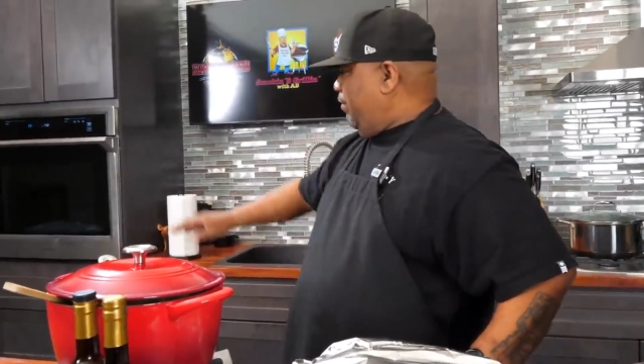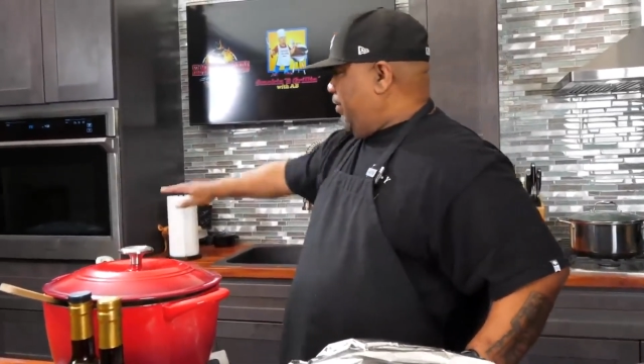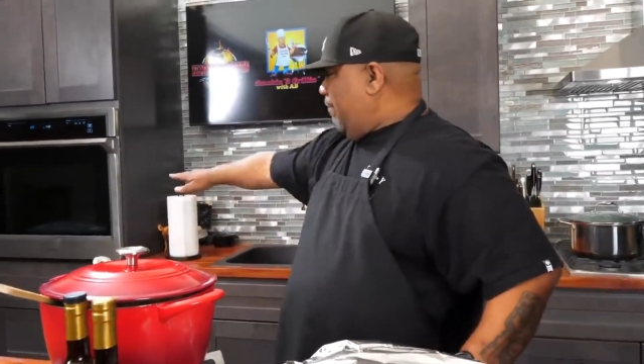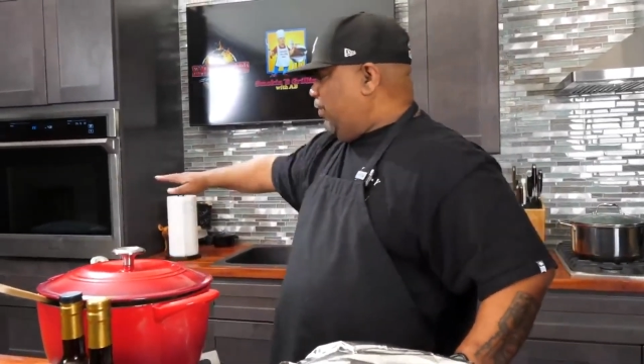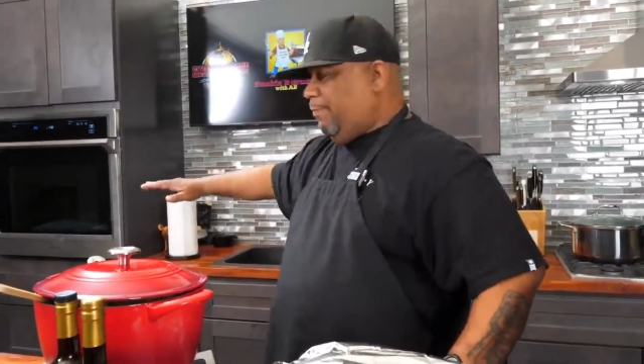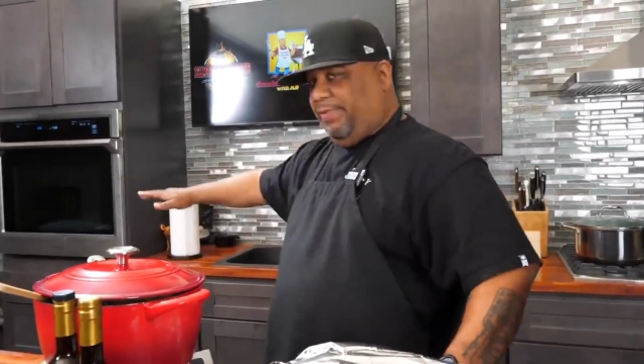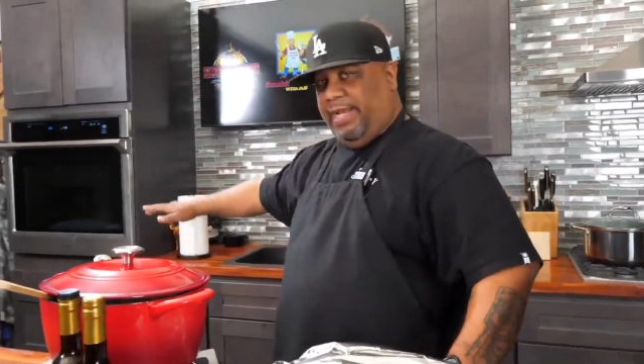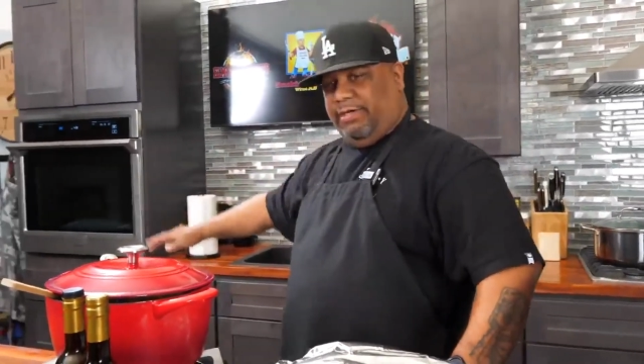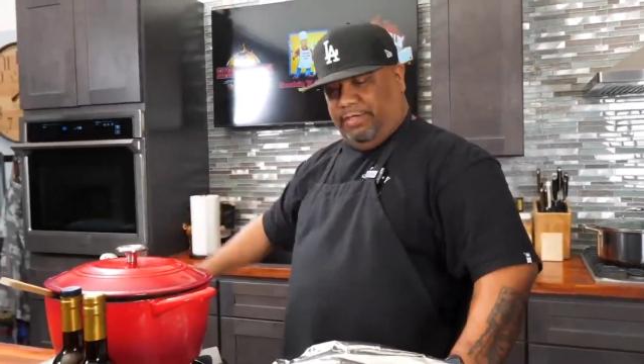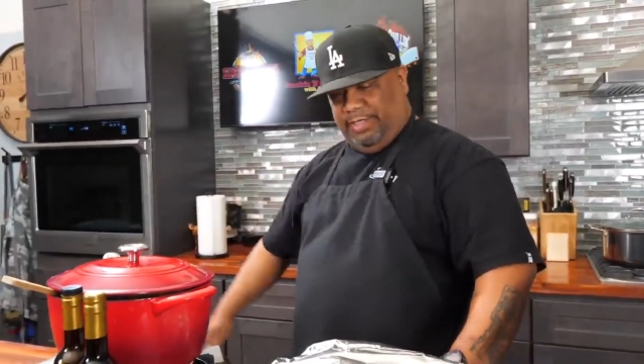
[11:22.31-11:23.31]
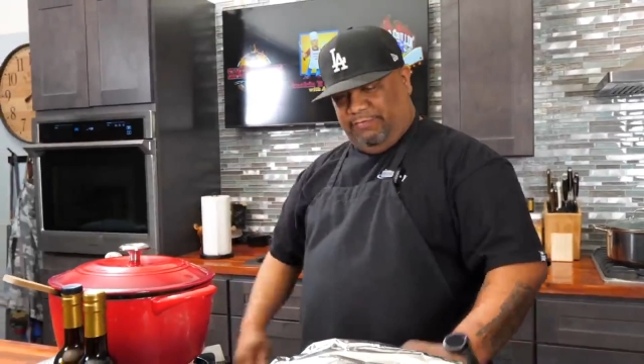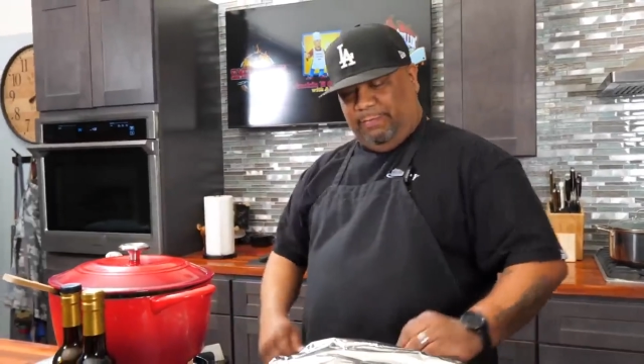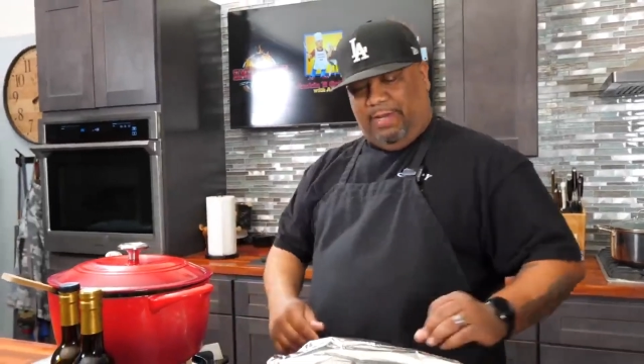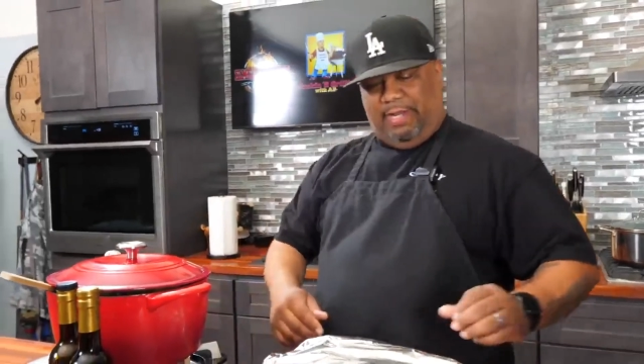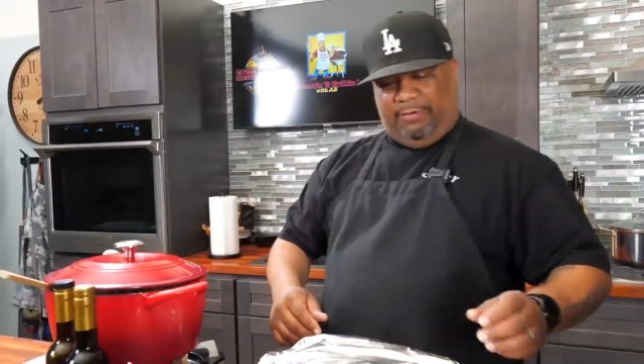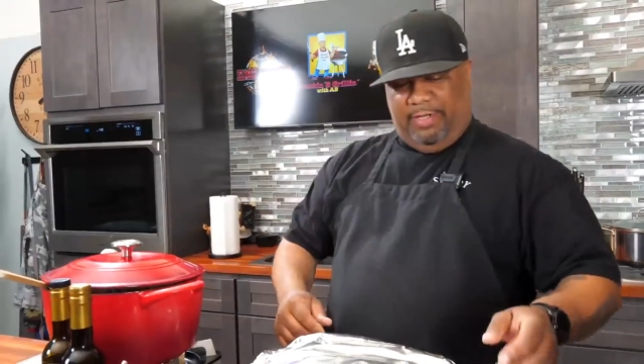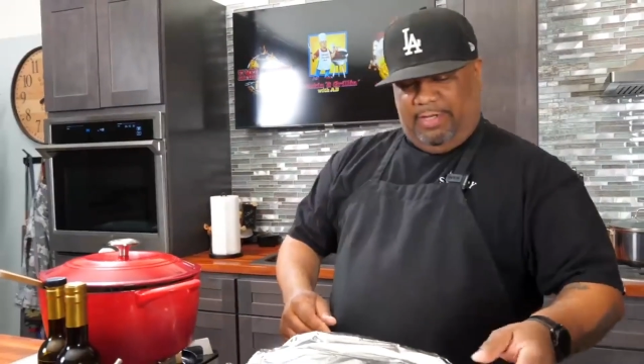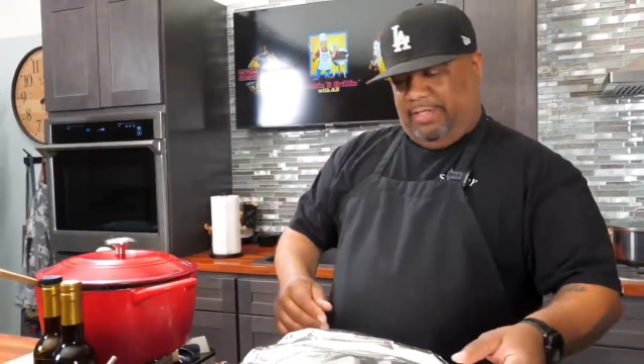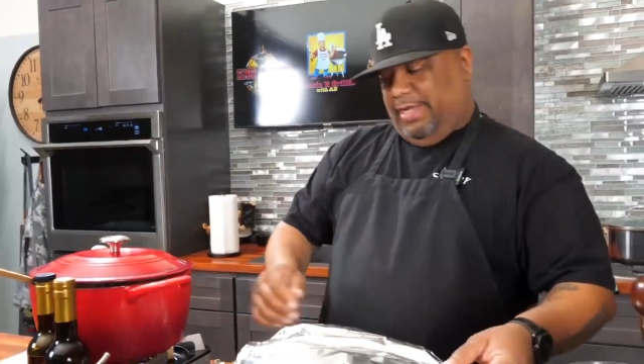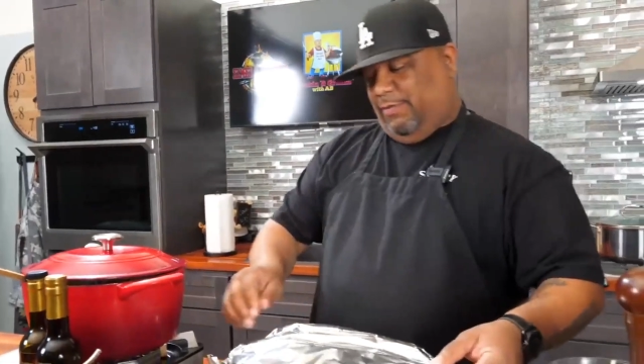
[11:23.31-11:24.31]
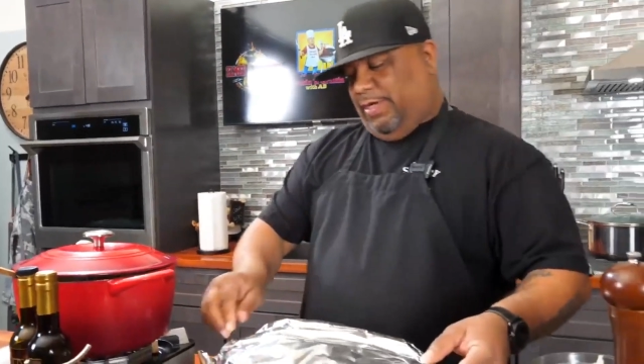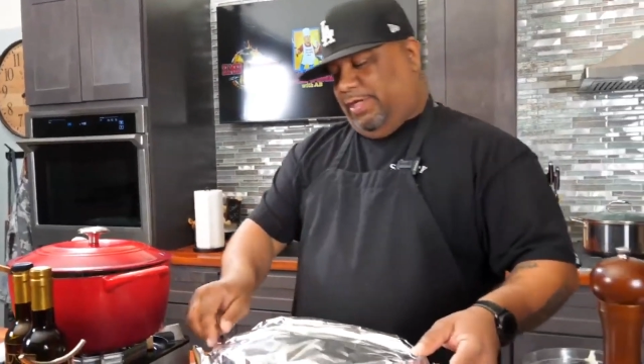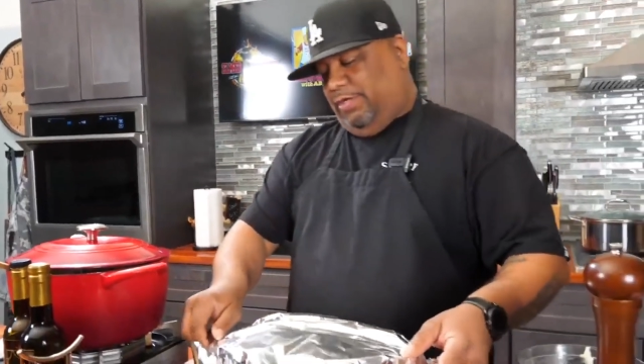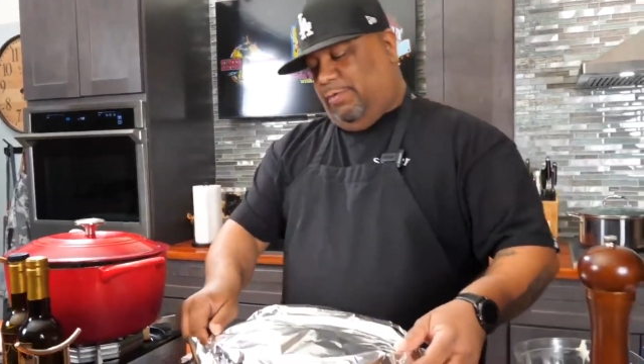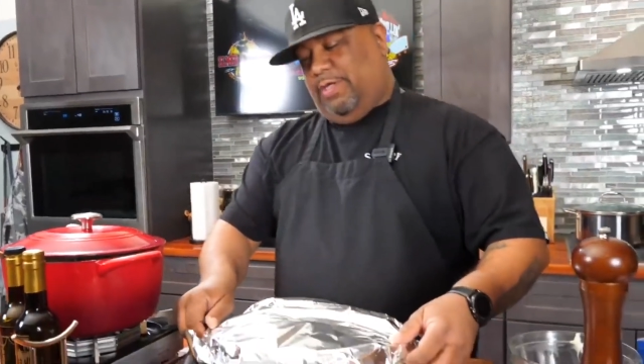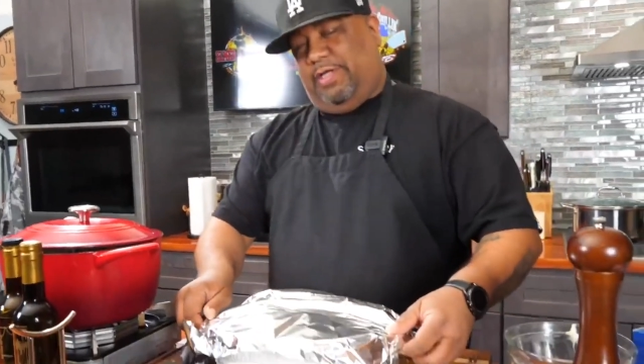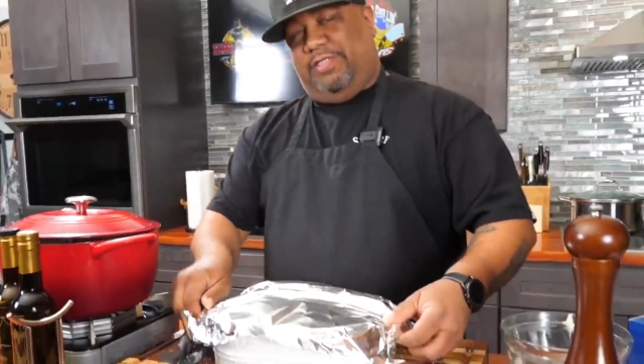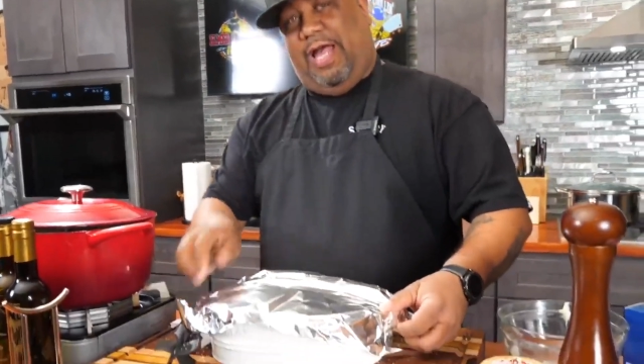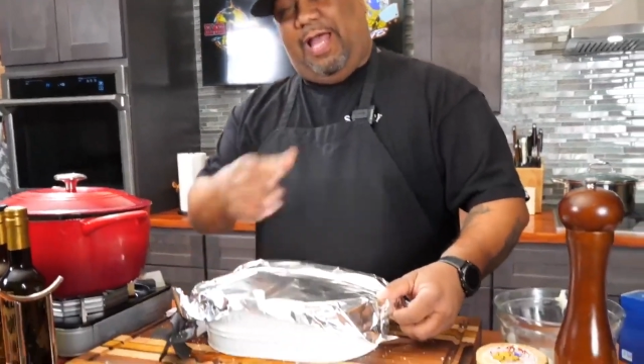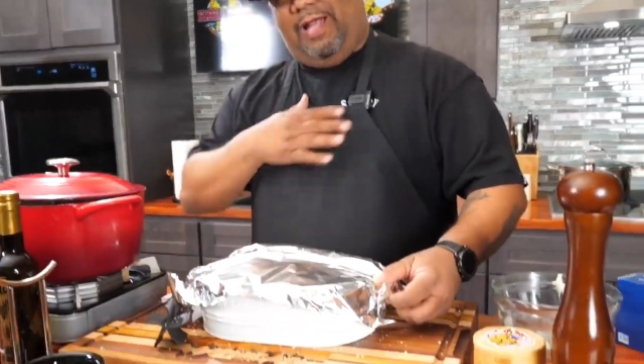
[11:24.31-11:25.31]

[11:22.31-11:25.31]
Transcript: But I put a pan underneath the bottom. That way, you know what, cause I